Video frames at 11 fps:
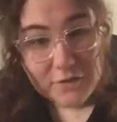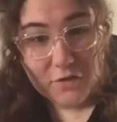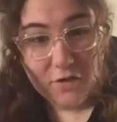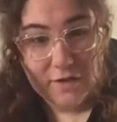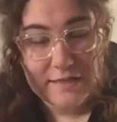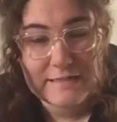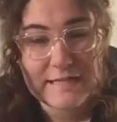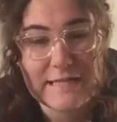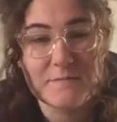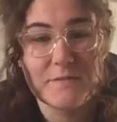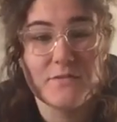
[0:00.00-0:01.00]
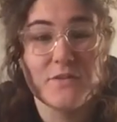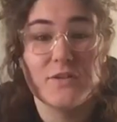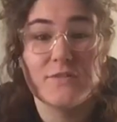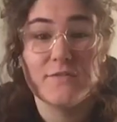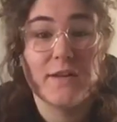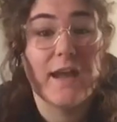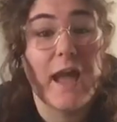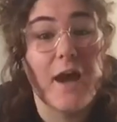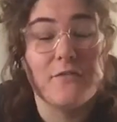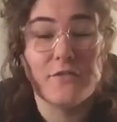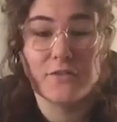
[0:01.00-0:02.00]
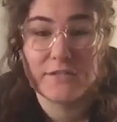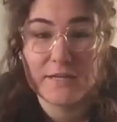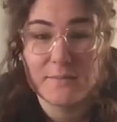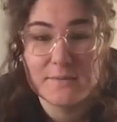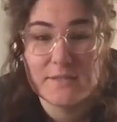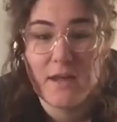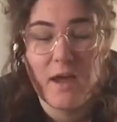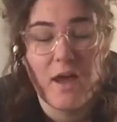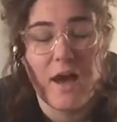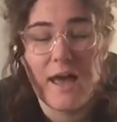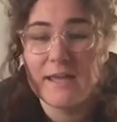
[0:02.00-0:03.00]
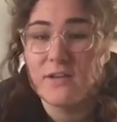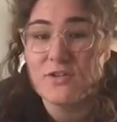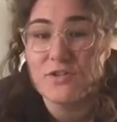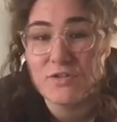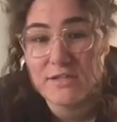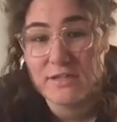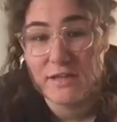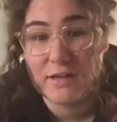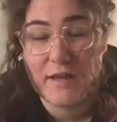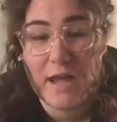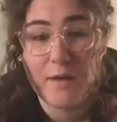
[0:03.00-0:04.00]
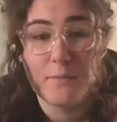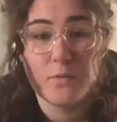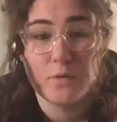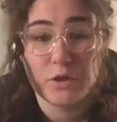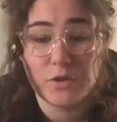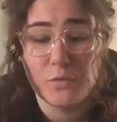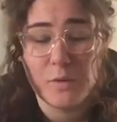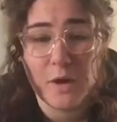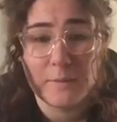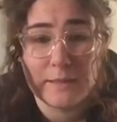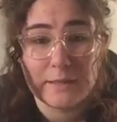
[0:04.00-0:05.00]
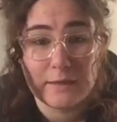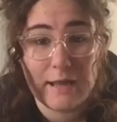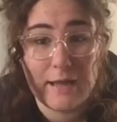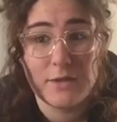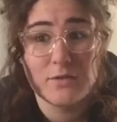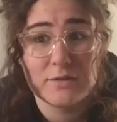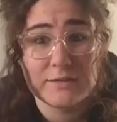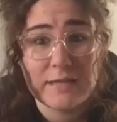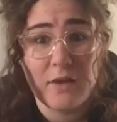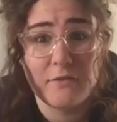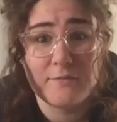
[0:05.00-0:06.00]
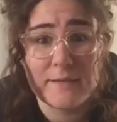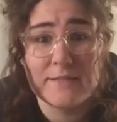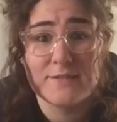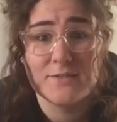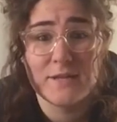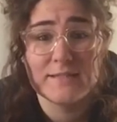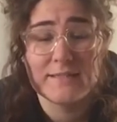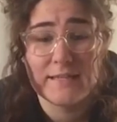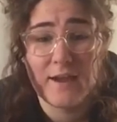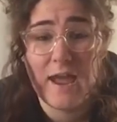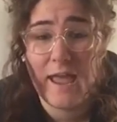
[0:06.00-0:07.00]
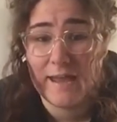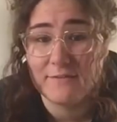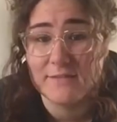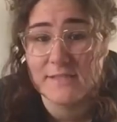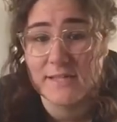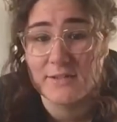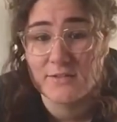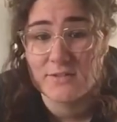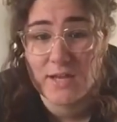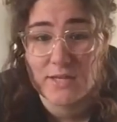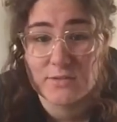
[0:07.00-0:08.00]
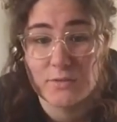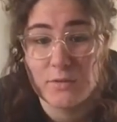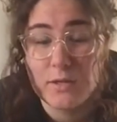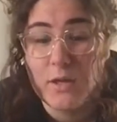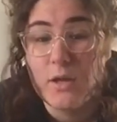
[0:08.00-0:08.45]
you, Connie and Tasman, for those very helpful tips. I cannot stress enough how important your well-being and yourself means to us here at Avonside Girls High School.